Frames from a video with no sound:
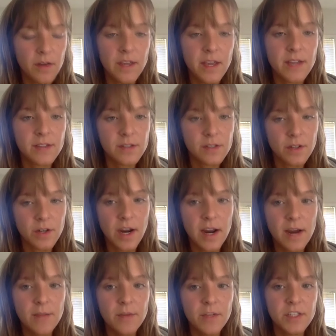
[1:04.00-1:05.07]
the
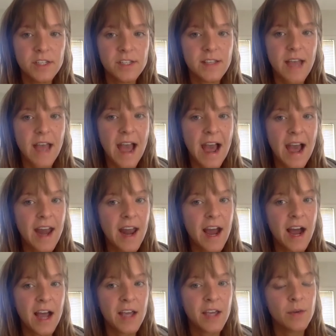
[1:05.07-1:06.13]
Instagram, which is at
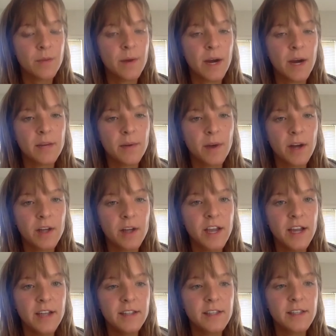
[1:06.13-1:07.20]
IU Body
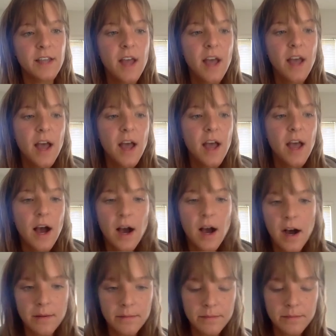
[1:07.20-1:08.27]
Project.
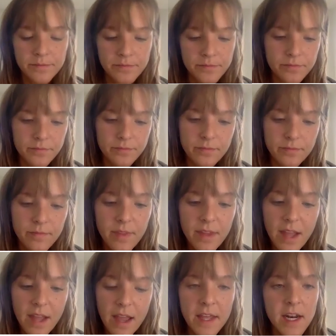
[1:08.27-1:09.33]
And
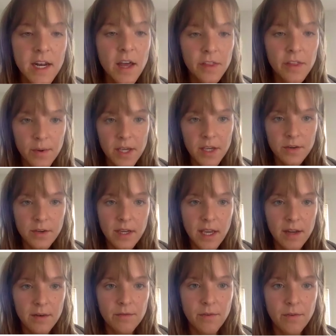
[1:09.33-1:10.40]
then another way you can
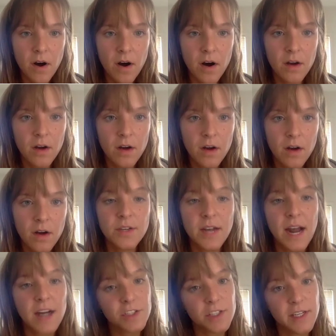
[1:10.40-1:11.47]
get involved is you can
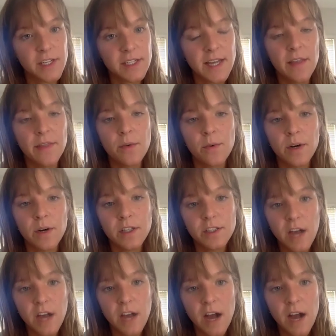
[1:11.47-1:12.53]
actually attend the
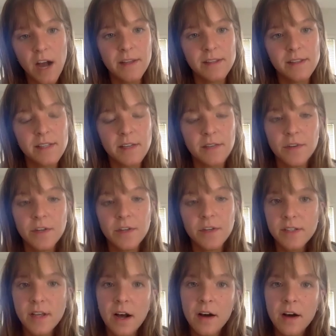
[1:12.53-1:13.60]
workshop and see for
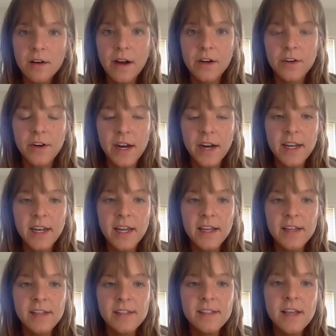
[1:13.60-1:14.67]
yourself how great it
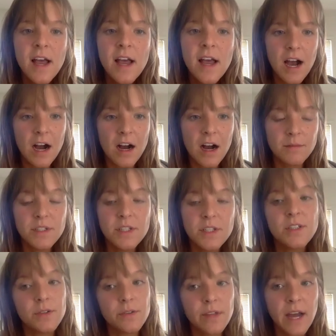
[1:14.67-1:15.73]
is. To
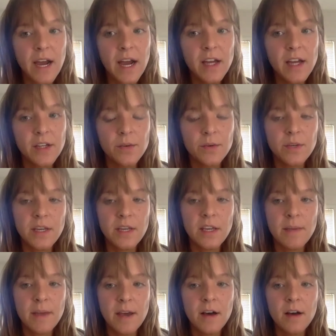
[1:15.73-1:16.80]
do that, you would
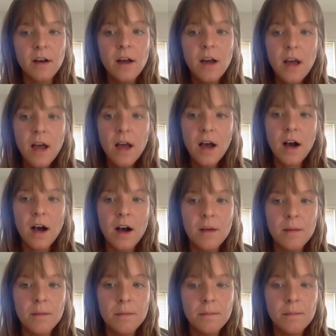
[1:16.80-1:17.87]
email
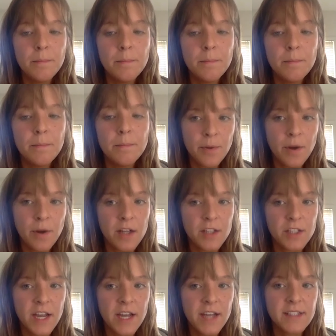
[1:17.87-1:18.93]

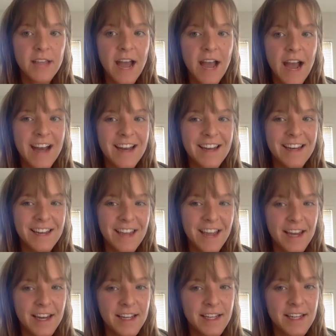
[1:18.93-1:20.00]

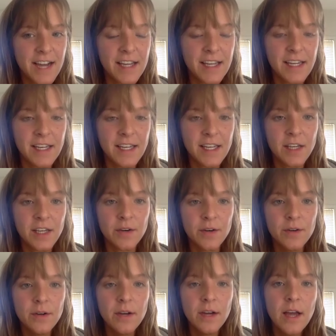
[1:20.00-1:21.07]

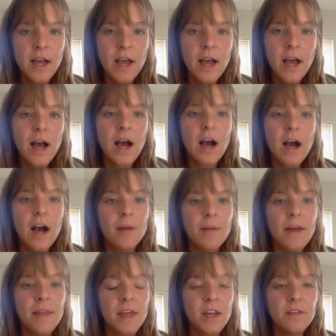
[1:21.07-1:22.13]
bproject@indiana.edu.
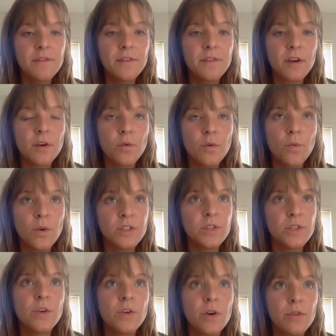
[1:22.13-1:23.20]
And then once
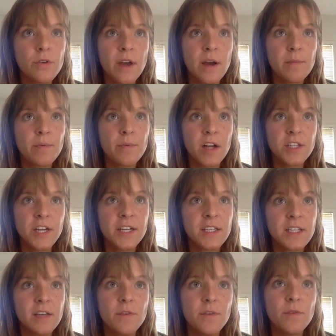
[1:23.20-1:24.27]
you go through that
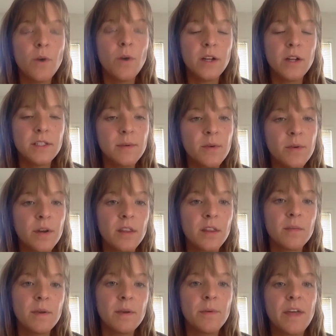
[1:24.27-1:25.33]
project, if you want to be one of
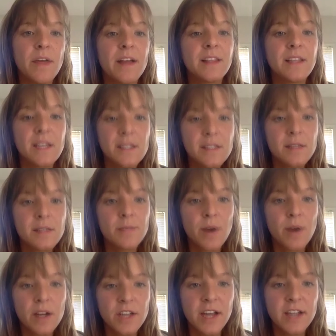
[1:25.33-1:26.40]
the people that leads the
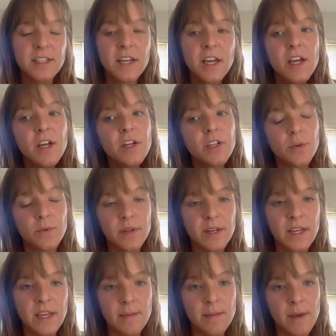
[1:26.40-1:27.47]
project, you
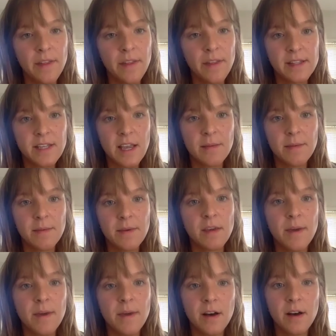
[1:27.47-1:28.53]
would email that same
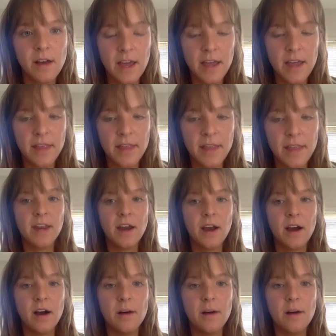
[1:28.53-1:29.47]
email and then